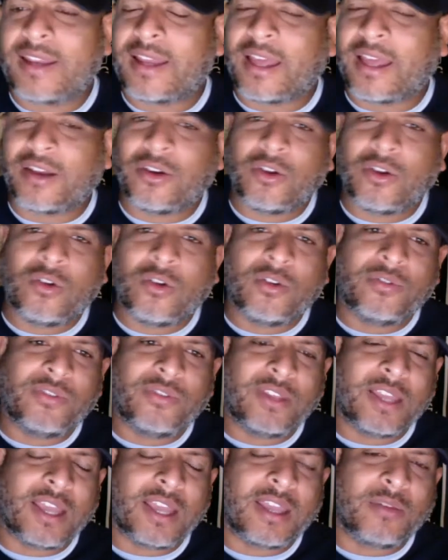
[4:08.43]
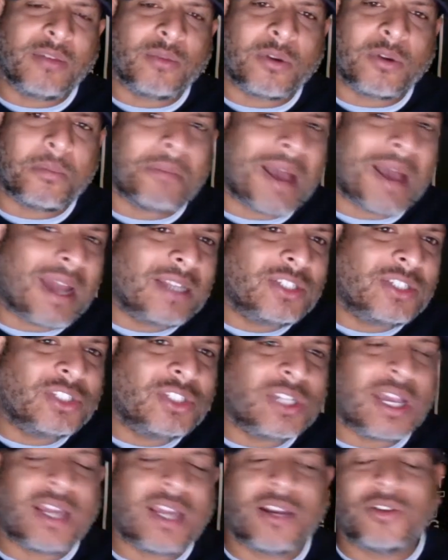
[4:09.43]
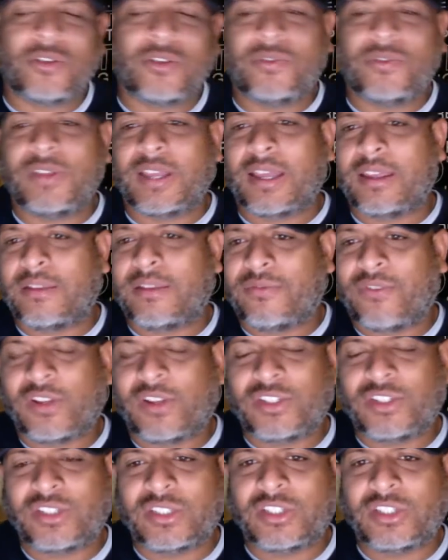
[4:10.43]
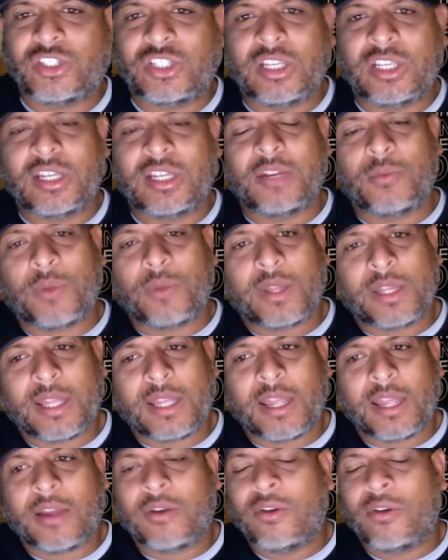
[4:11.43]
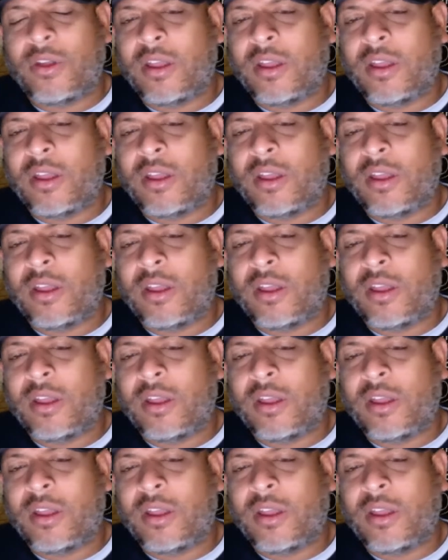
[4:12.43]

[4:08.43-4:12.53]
I don't know if he got hit with a body shot. I don't know if he got hit flush in the chin and went down.